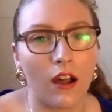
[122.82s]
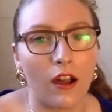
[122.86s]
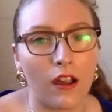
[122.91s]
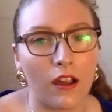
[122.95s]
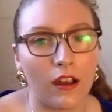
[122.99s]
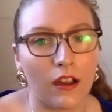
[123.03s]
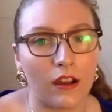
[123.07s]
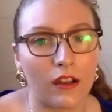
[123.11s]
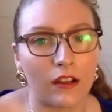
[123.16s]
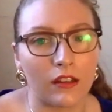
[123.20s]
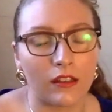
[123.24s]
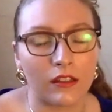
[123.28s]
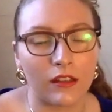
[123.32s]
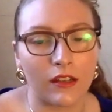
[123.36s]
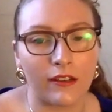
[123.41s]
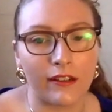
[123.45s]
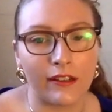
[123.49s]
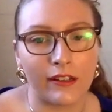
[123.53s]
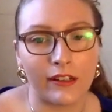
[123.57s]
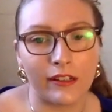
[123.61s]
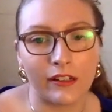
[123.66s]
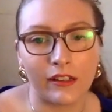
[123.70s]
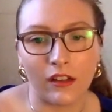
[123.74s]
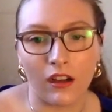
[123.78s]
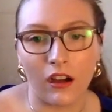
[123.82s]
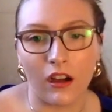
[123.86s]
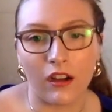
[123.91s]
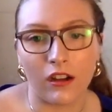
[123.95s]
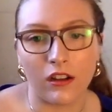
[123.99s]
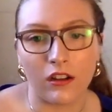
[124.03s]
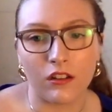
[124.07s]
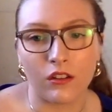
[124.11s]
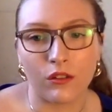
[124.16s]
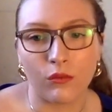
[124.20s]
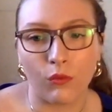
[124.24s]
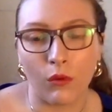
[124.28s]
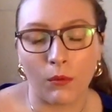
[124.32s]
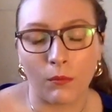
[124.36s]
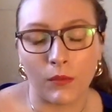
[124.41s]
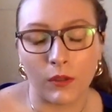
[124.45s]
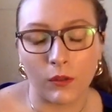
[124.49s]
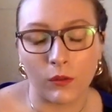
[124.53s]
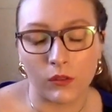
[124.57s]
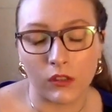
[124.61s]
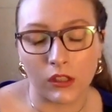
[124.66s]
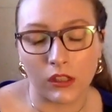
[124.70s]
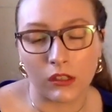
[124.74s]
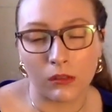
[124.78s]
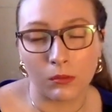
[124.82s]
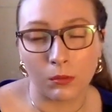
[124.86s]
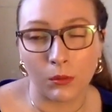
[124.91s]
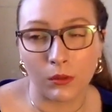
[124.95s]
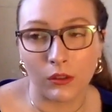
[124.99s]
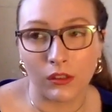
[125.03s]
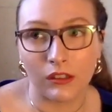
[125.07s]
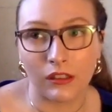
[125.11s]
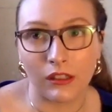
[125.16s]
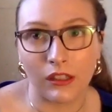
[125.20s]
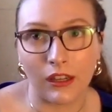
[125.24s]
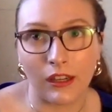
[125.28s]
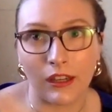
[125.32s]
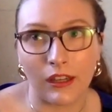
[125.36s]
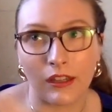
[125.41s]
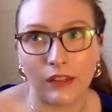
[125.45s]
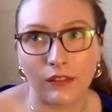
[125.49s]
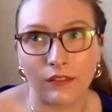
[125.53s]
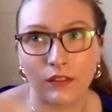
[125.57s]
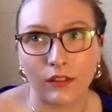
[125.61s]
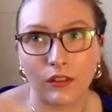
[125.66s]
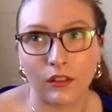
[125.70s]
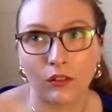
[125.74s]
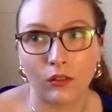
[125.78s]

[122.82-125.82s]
and uh, the woman who's exploring the cave